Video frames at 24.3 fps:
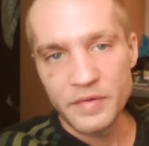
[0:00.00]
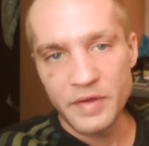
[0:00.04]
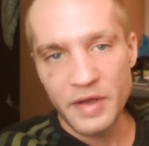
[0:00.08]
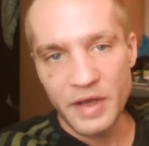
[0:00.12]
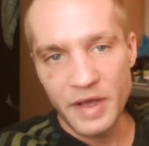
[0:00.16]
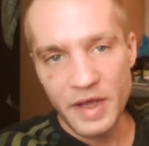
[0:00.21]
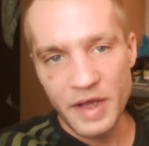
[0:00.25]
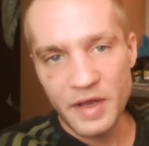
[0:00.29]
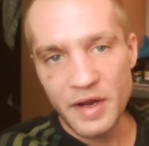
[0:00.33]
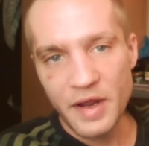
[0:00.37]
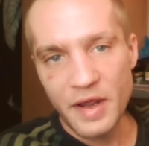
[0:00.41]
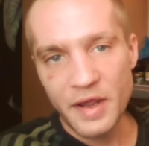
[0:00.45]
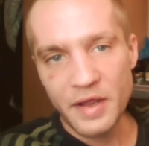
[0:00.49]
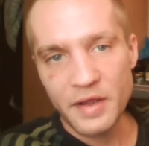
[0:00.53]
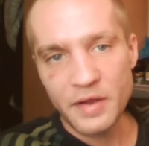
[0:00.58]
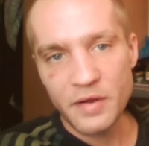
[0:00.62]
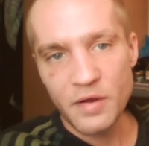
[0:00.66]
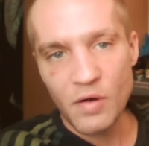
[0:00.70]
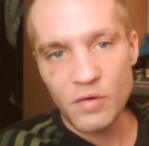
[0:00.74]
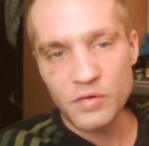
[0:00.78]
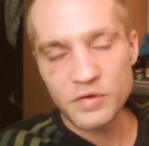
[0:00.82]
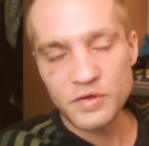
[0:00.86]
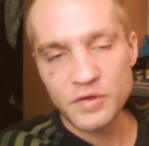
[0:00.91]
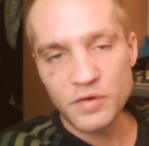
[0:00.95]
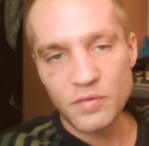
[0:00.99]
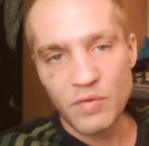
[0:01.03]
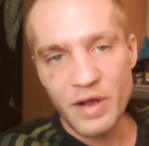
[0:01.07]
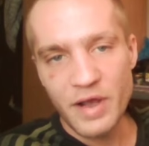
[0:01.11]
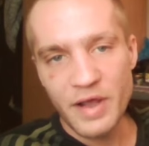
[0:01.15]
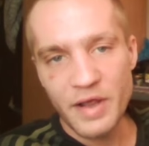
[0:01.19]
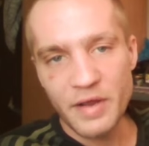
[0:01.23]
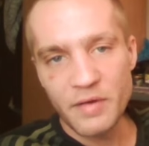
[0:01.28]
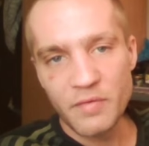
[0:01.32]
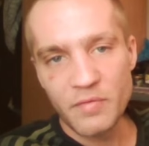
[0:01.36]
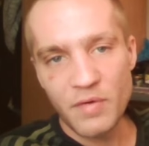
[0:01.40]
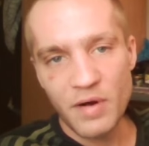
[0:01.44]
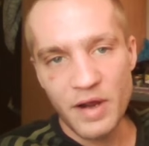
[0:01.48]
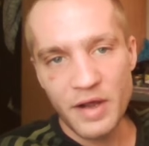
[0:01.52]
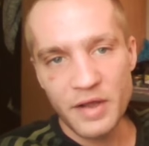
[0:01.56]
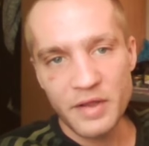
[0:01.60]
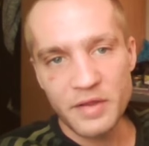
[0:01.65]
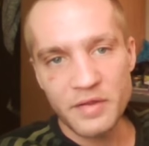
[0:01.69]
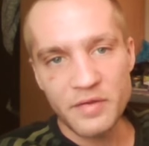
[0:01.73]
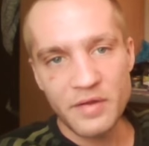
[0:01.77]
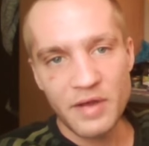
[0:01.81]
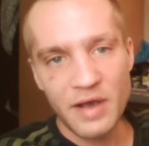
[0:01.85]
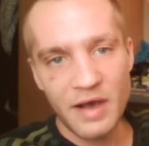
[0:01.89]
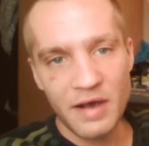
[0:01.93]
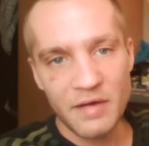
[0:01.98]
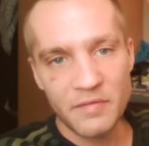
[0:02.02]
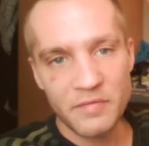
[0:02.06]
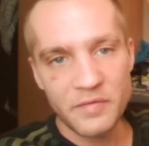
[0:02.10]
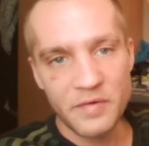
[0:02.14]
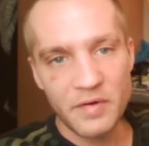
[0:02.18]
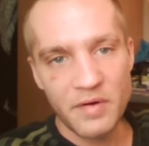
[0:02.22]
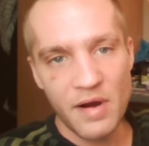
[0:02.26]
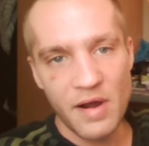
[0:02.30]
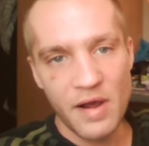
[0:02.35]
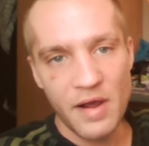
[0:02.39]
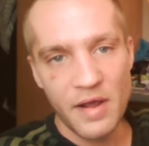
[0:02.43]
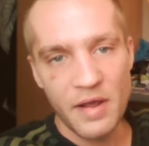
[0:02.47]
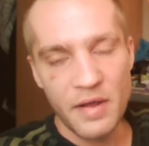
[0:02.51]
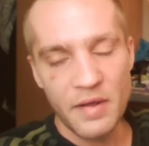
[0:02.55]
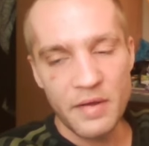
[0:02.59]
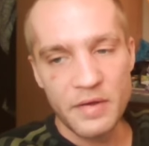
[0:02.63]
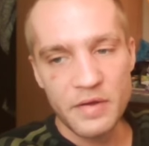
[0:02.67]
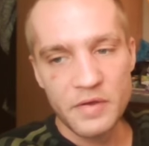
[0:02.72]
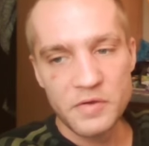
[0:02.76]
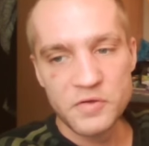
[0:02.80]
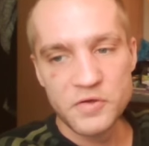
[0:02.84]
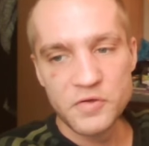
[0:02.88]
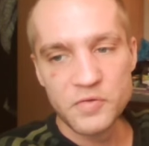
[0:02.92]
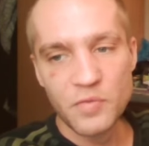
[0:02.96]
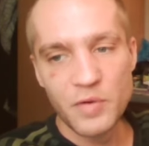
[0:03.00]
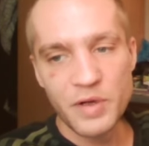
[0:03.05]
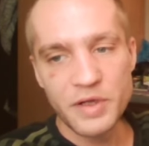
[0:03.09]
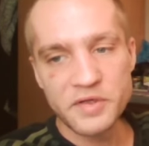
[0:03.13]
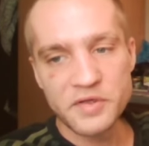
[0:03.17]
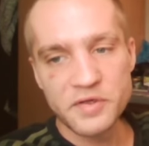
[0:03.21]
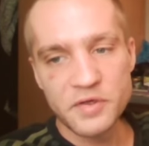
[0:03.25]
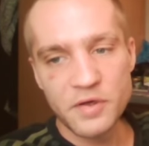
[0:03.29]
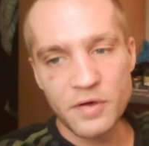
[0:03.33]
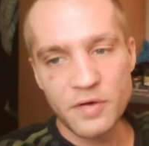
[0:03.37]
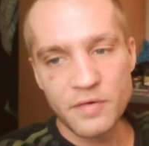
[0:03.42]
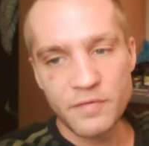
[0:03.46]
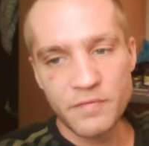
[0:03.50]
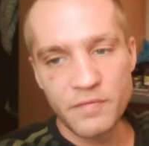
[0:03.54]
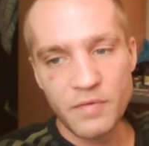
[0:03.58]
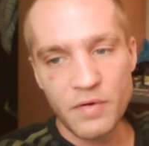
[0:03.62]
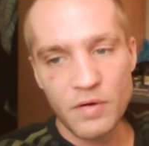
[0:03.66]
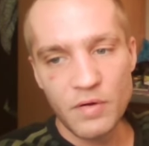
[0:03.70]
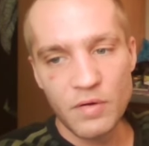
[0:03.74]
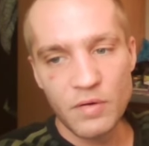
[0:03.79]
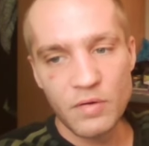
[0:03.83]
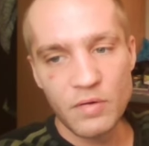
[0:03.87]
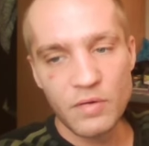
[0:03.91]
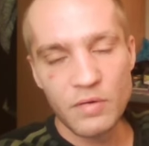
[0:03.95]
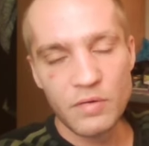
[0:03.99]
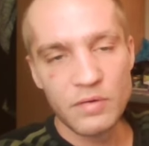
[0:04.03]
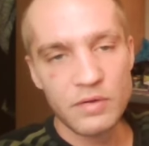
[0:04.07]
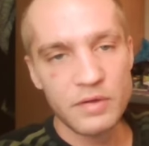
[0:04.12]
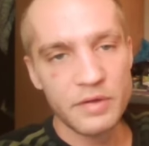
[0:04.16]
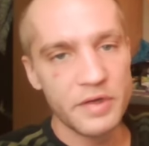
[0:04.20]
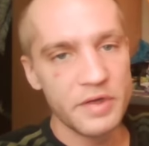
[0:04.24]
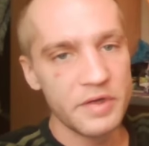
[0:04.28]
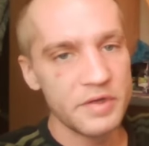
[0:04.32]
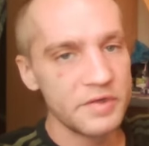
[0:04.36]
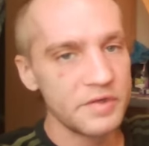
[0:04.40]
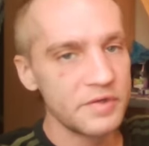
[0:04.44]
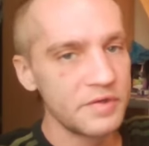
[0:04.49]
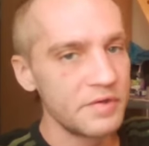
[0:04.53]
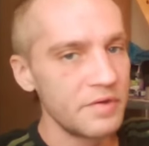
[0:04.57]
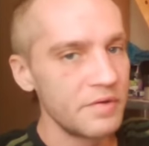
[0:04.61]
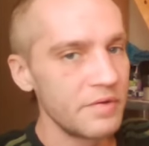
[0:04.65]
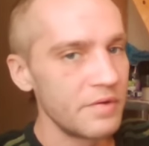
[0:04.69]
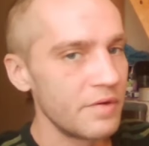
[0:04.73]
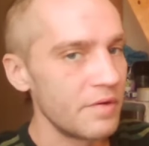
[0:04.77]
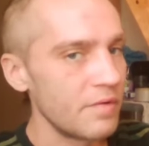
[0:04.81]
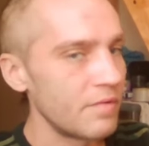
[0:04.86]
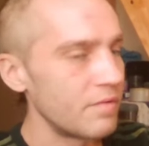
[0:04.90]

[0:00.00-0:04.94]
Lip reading: The headache goes away right after I switch off all this